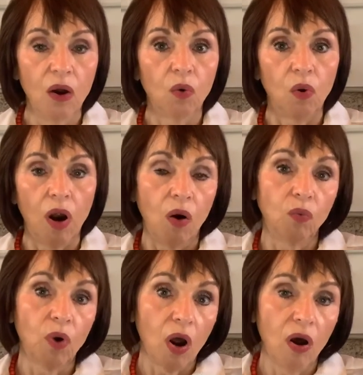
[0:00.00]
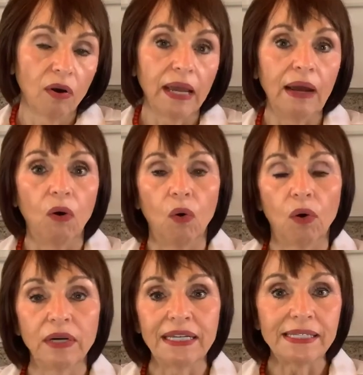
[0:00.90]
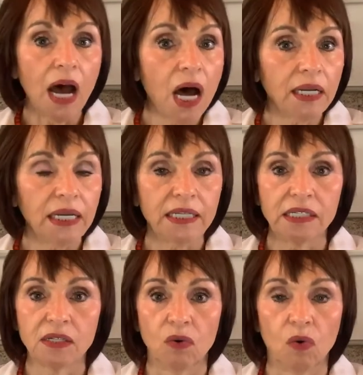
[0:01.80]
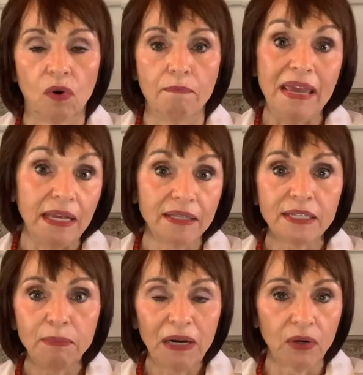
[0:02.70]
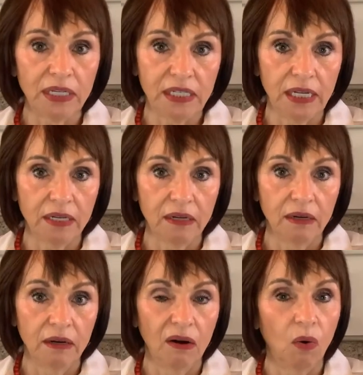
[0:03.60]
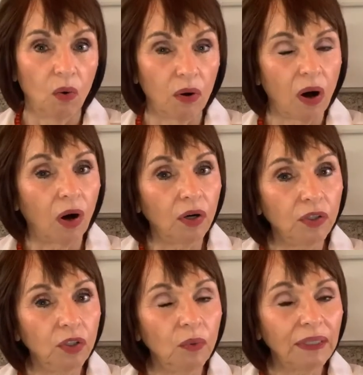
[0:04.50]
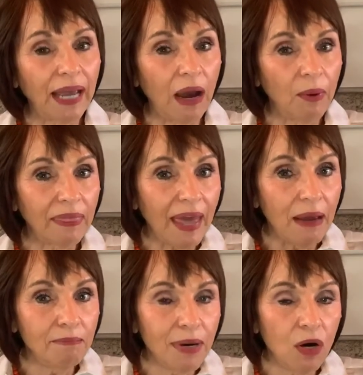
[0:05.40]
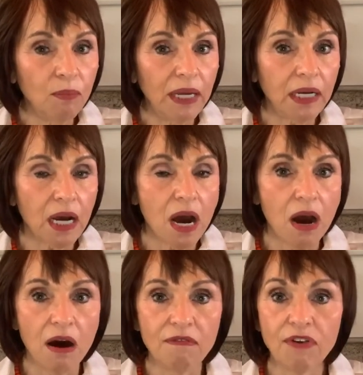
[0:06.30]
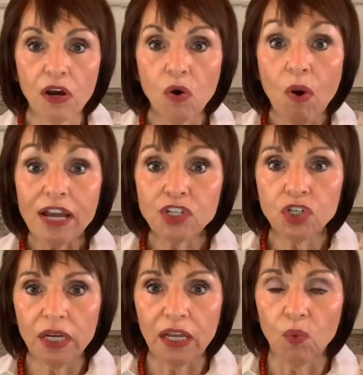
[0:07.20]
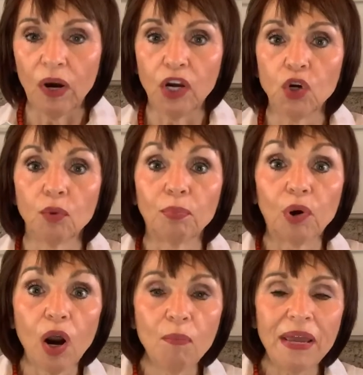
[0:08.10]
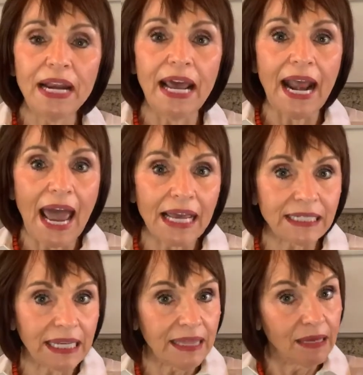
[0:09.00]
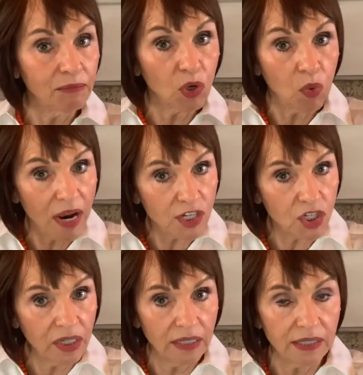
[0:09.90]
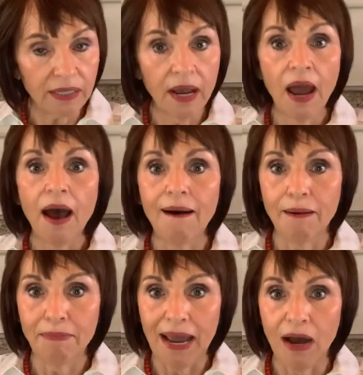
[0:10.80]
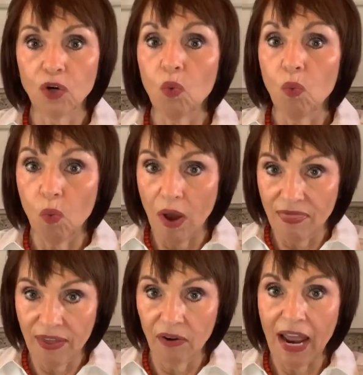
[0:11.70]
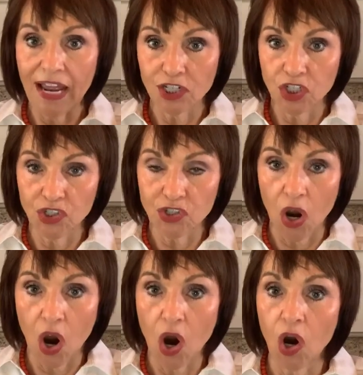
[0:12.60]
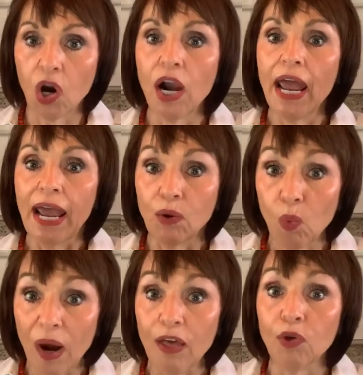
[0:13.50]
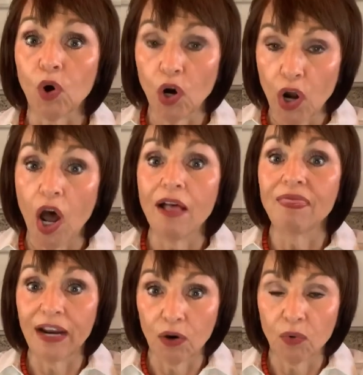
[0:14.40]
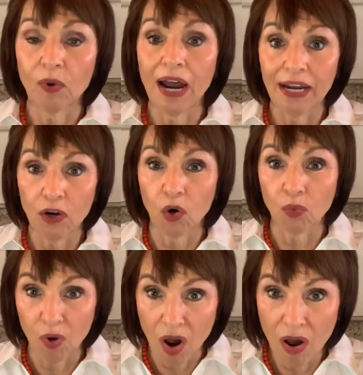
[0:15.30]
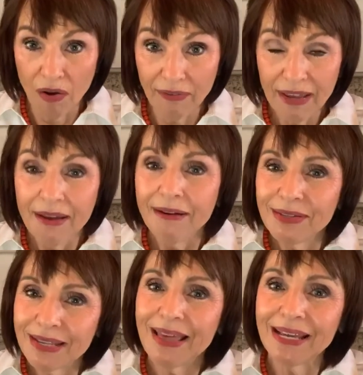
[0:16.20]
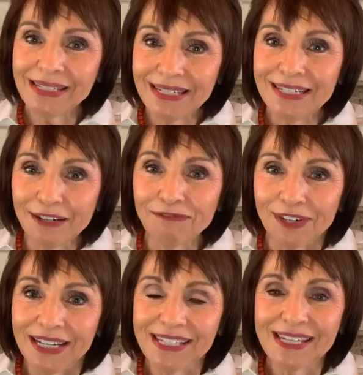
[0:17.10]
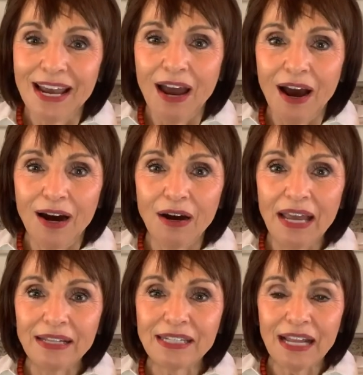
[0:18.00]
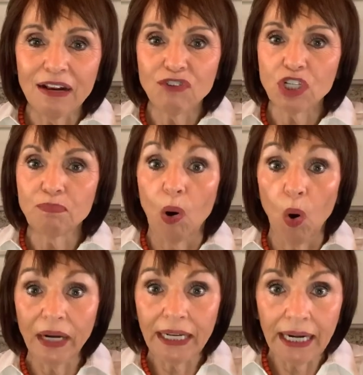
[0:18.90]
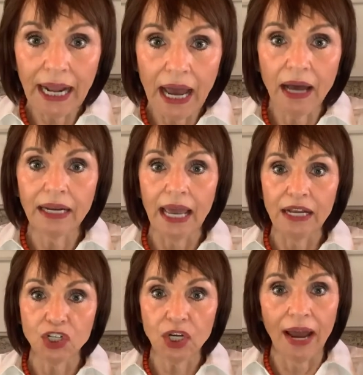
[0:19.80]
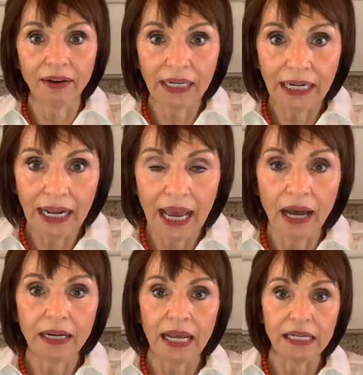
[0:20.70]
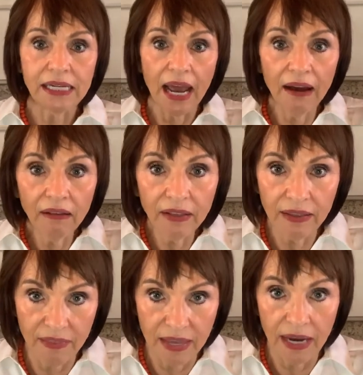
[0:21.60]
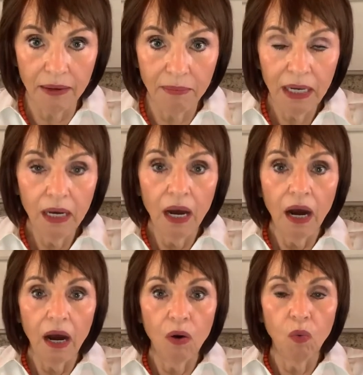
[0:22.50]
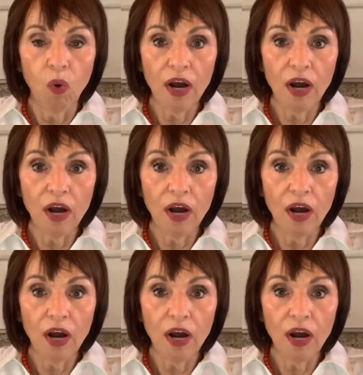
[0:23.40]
wrong or dishonest or mean-spirited? Or are you allowing that moment of questioning where you're probing and asking them questions about what their actions are and whether or not they are right or wrong. You see, that's the difference. Instead of just pointing it out and shouting it out and telling them what